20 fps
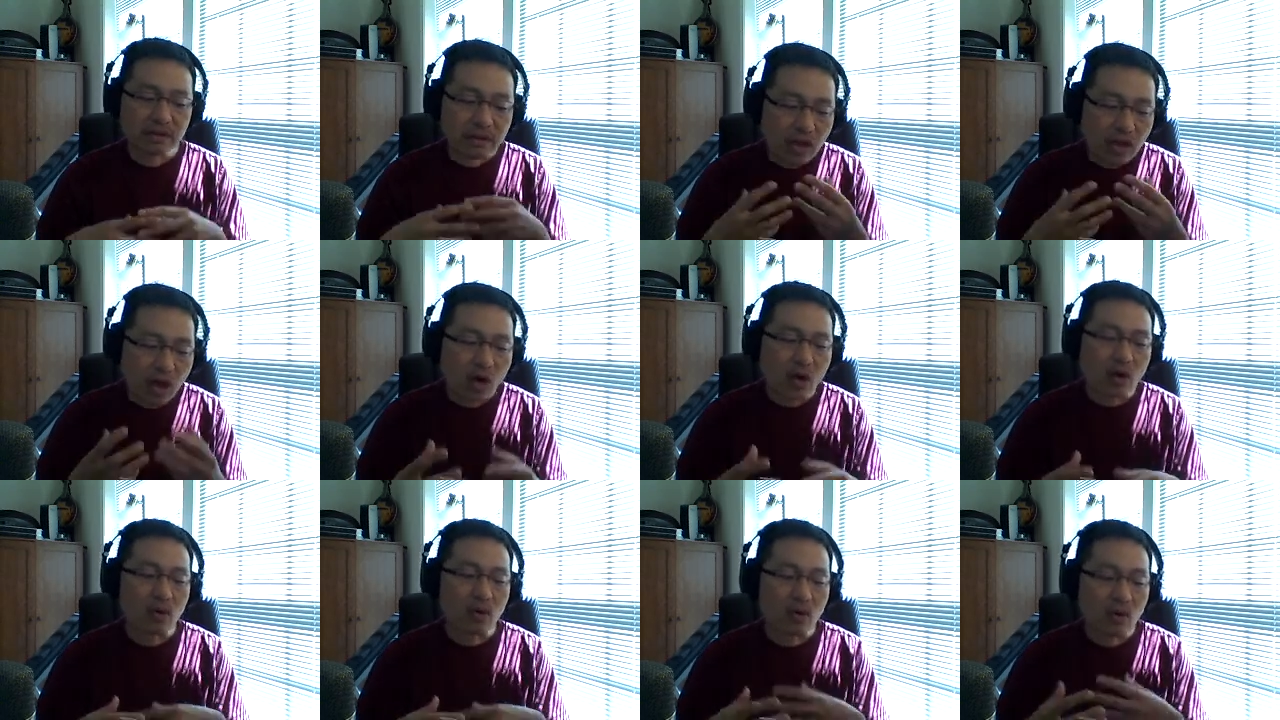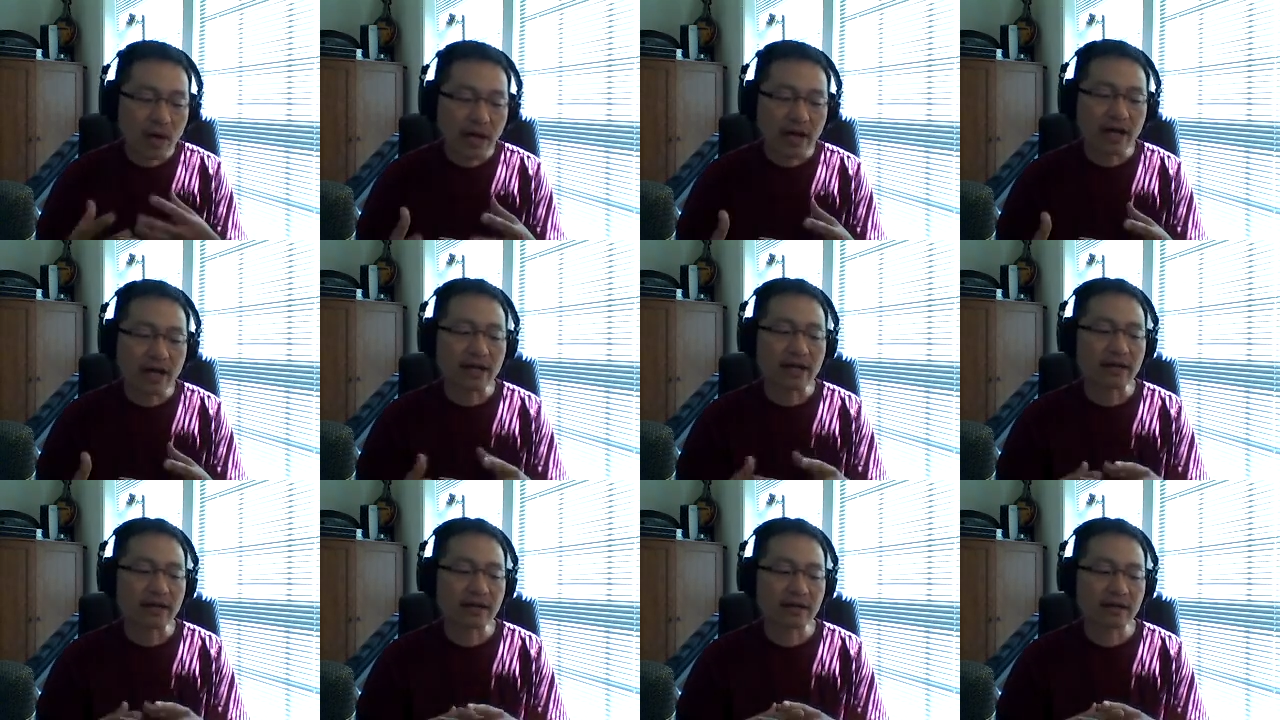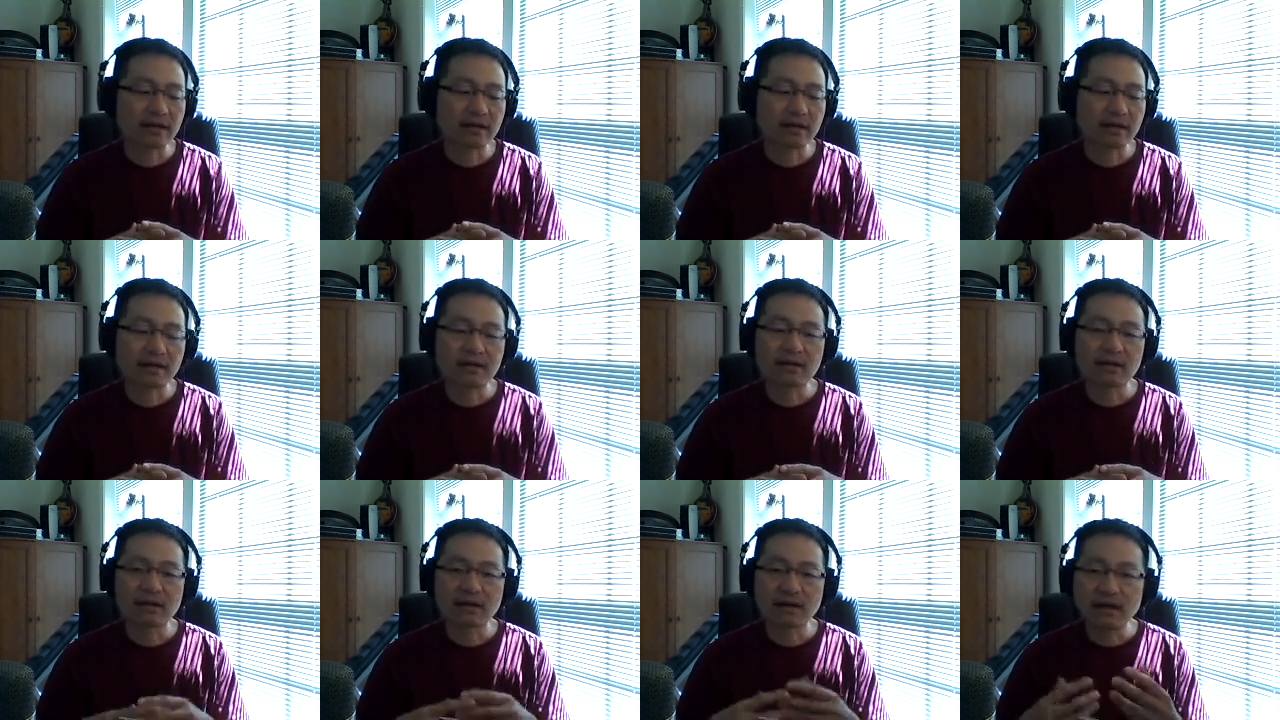No way.
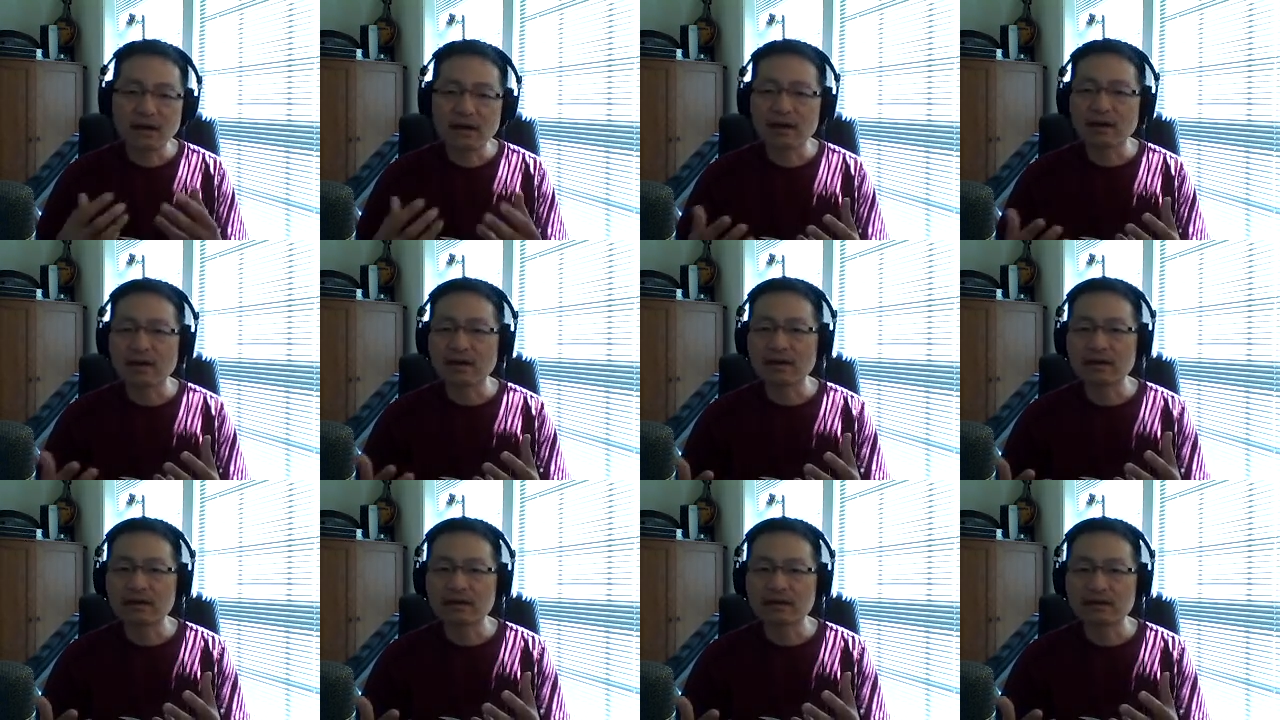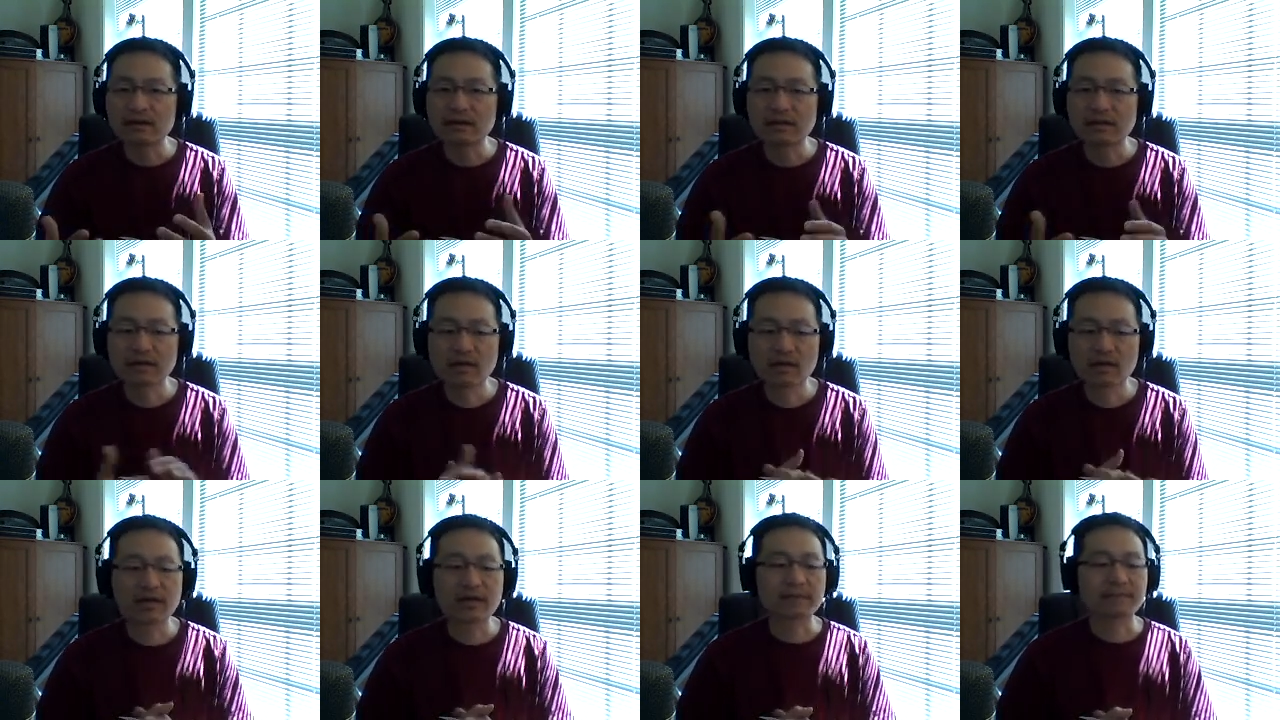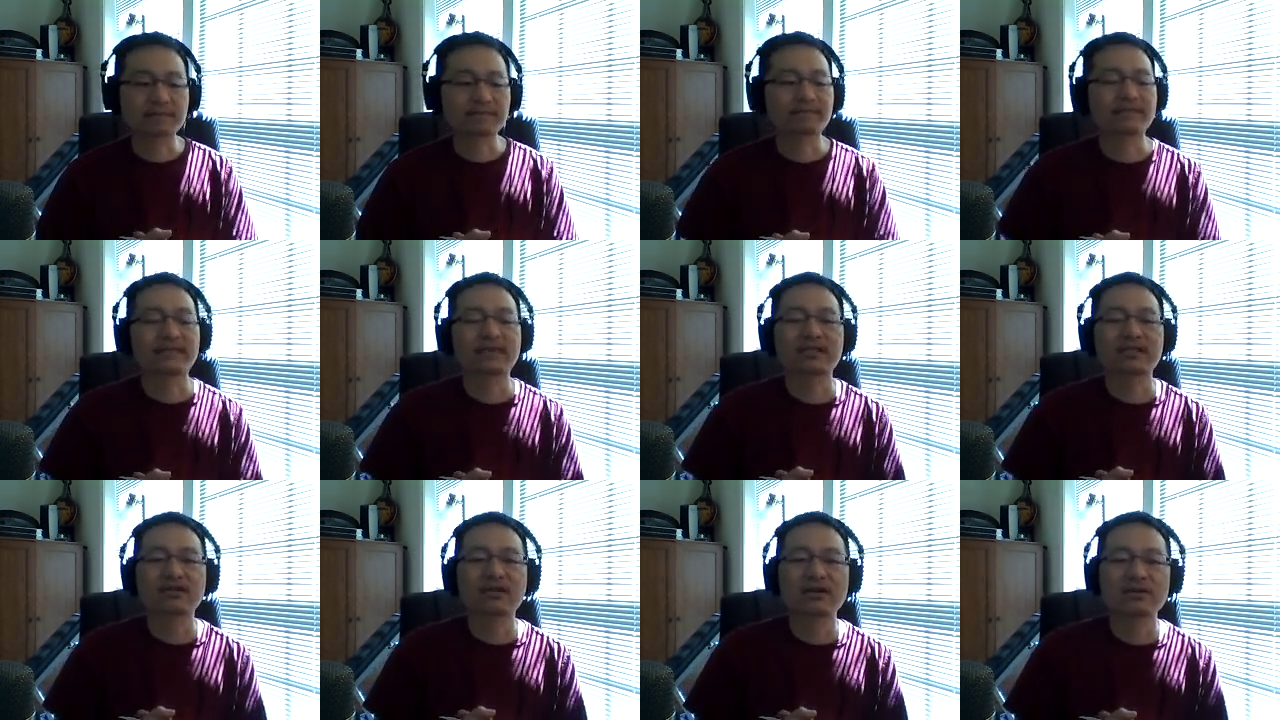Uh-huh. Okay,
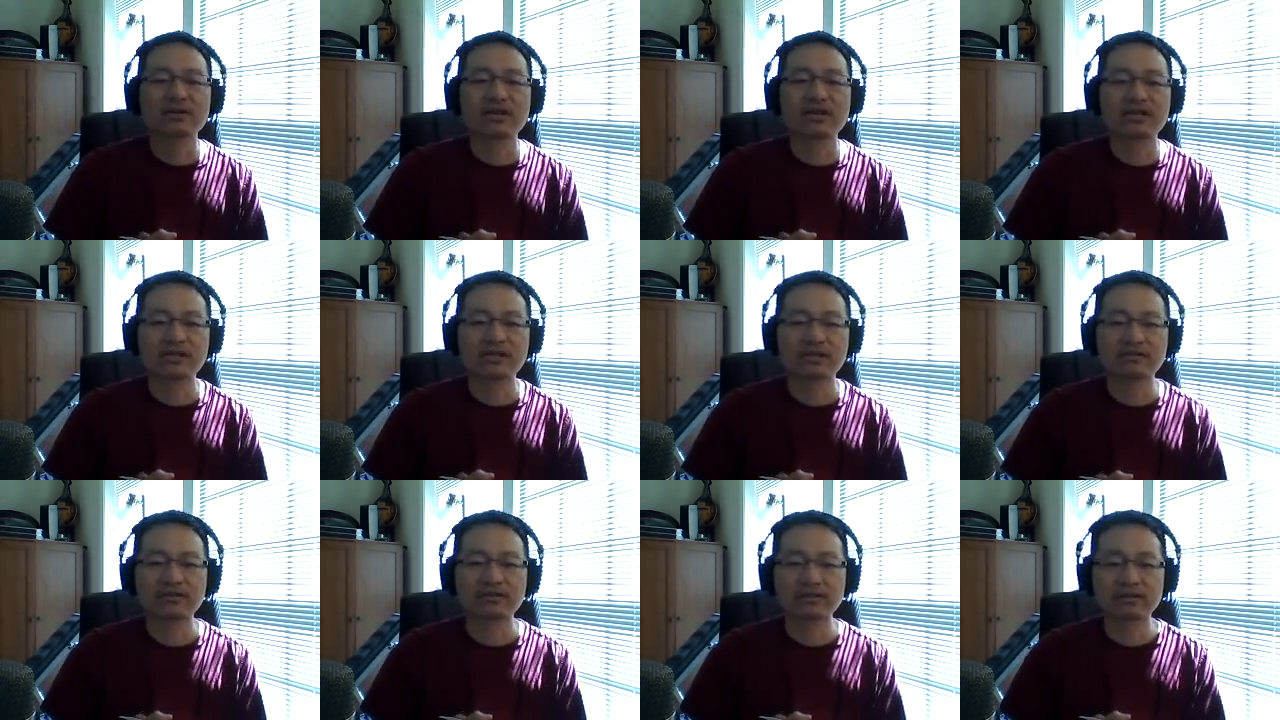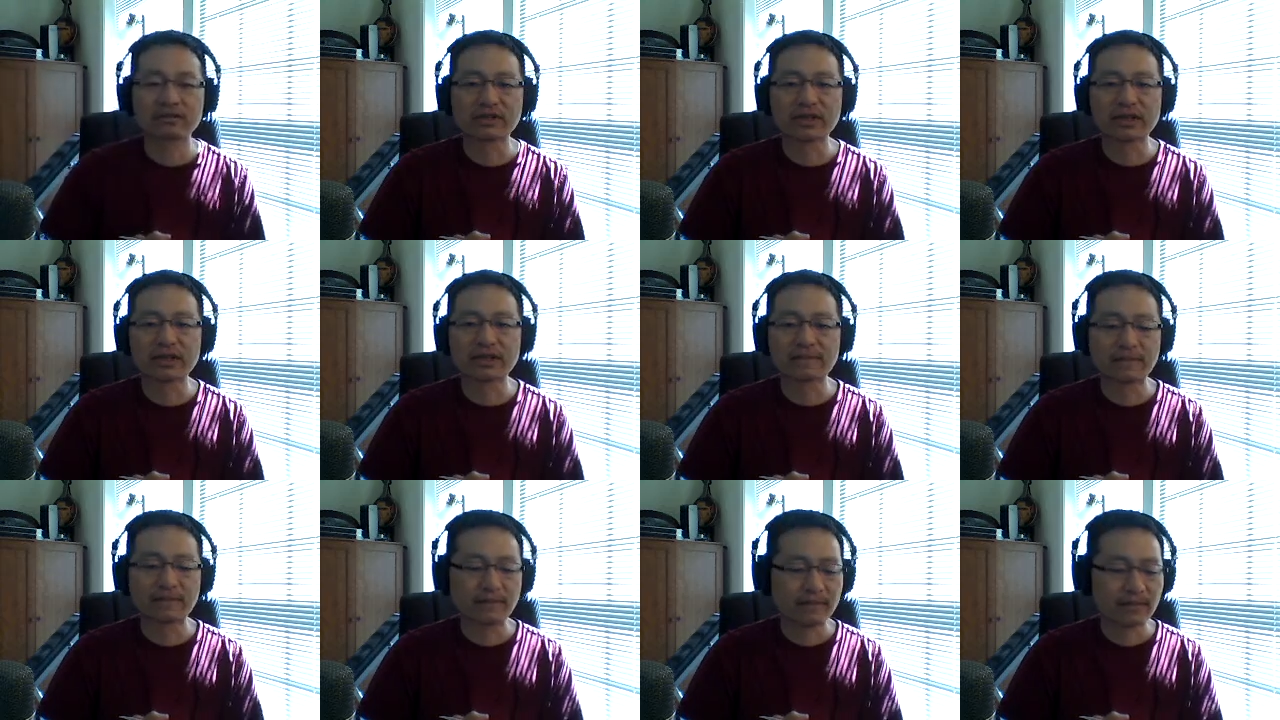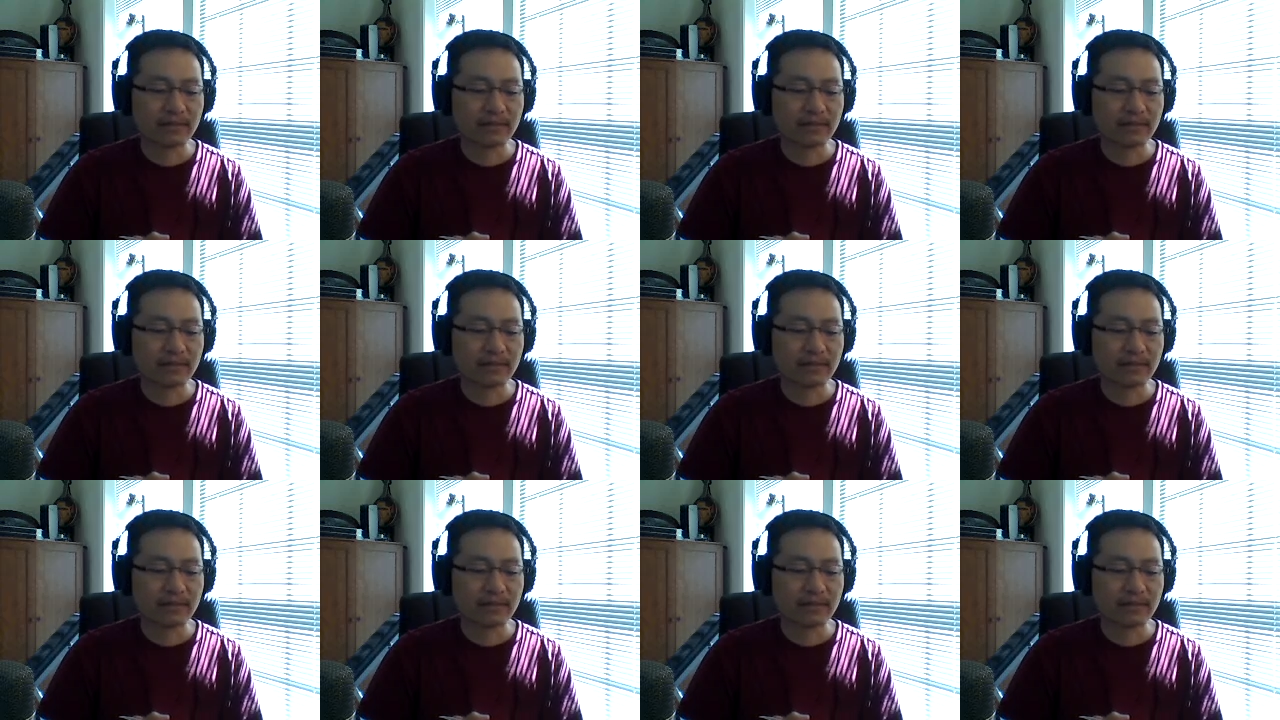so that's it for today.